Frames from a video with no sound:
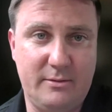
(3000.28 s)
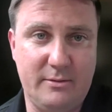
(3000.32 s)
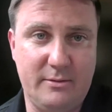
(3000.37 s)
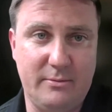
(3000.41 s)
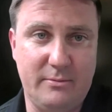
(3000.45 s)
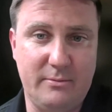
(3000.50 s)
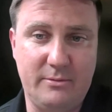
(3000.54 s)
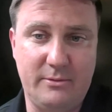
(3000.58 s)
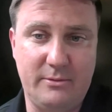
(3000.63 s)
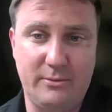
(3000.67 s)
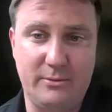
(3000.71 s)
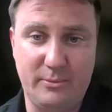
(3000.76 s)

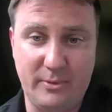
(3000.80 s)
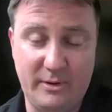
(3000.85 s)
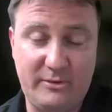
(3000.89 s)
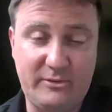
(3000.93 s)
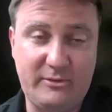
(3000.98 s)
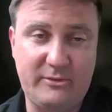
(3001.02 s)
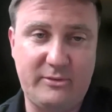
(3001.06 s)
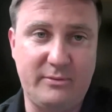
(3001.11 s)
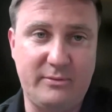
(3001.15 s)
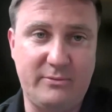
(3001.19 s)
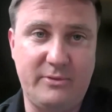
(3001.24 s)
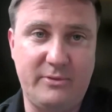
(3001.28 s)
the
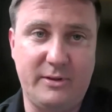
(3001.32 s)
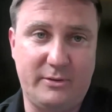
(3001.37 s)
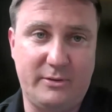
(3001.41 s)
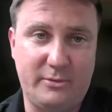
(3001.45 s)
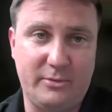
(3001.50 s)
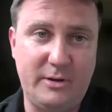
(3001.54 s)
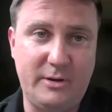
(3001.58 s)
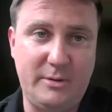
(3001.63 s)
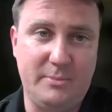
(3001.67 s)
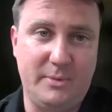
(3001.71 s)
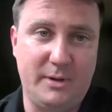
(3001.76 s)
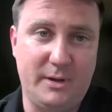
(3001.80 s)
risks of the
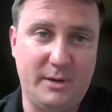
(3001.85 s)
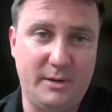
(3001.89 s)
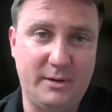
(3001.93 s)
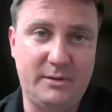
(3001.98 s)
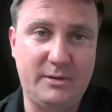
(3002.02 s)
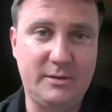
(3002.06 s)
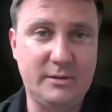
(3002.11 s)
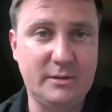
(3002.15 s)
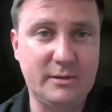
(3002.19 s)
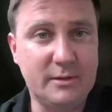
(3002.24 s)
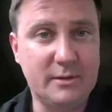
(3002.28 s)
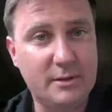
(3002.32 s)

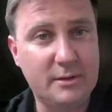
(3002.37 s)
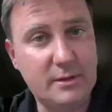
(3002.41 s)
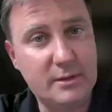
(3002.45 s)
treatment,